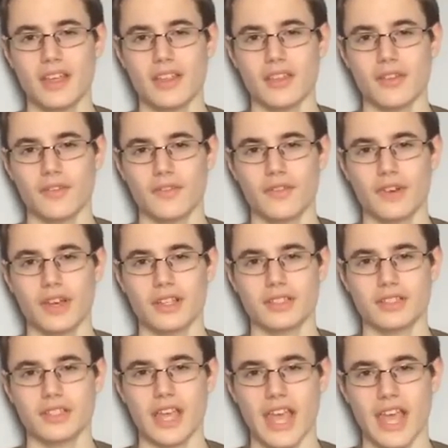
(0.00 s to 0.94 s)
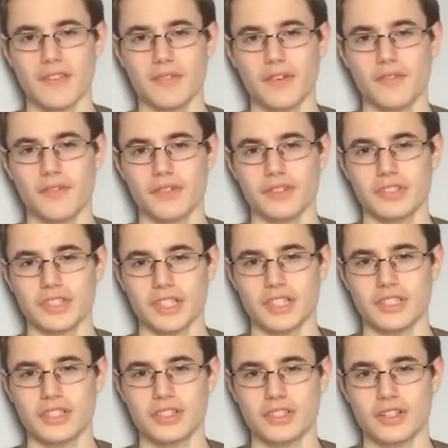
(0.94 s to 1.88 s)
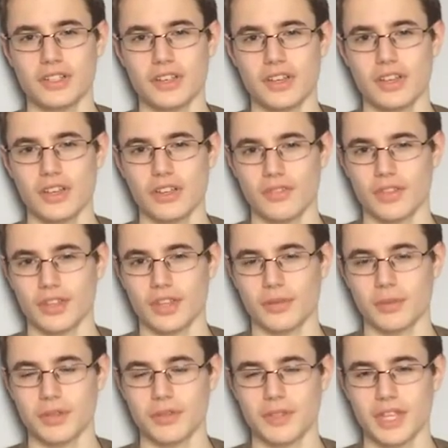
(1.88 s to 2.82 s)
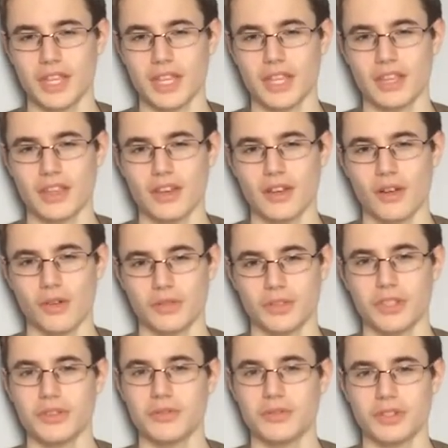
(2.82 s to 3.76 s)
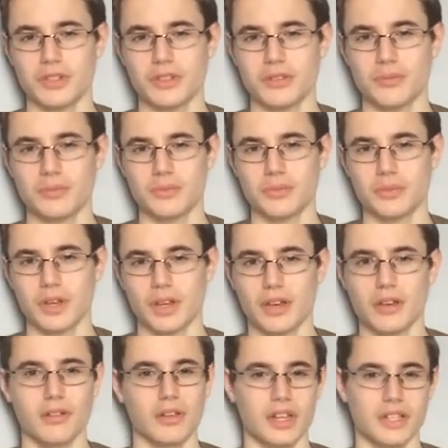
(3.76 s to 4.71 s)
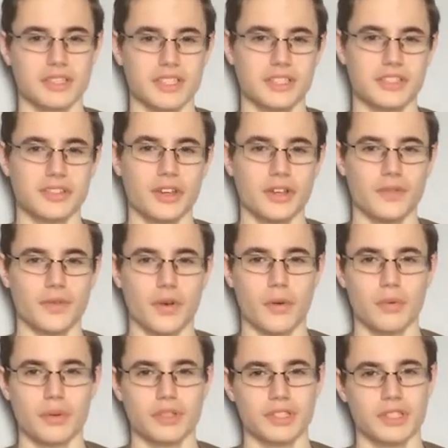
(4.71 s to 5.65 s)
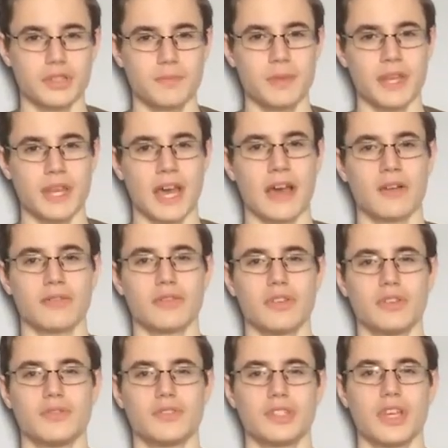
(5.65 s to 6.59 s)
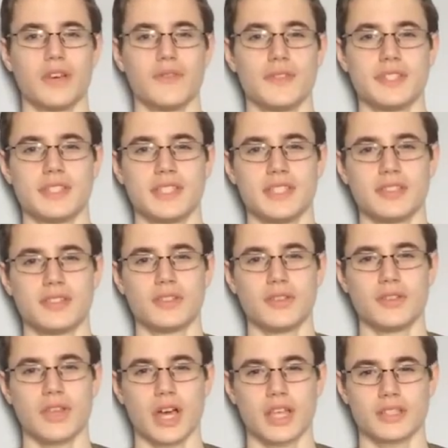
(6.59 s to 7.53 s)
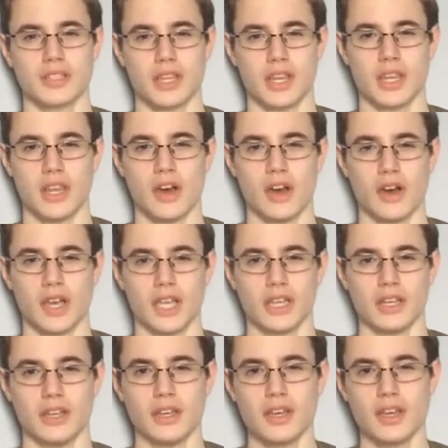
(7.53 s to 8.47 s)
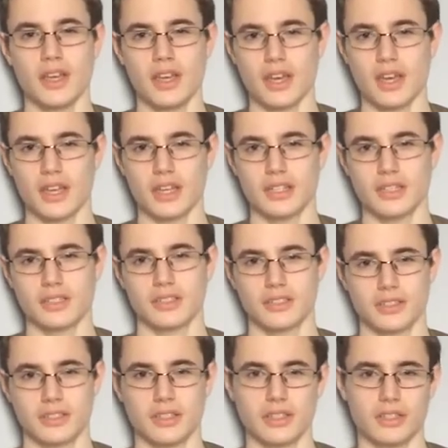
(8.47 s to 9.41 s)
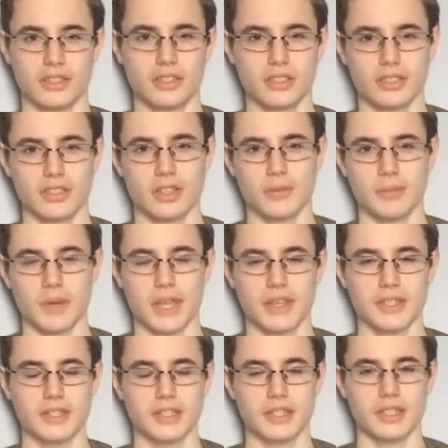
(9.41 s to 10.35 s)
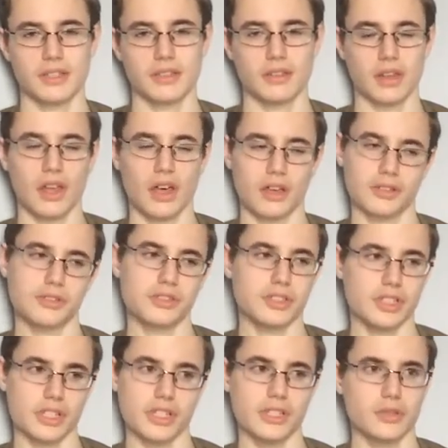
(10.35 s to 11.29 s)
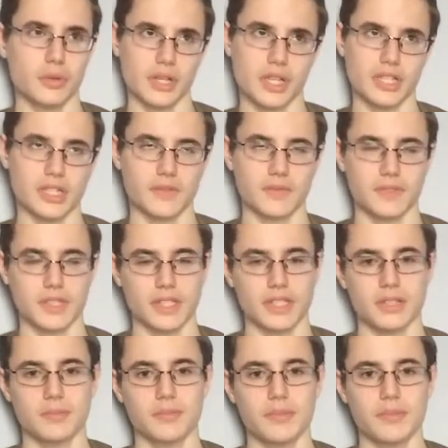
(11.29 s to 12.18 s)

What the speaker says: the first ever footage of the WD on YouTube, like since overhaul, because it's been out of service since 2009, and it just come back last year, 2017.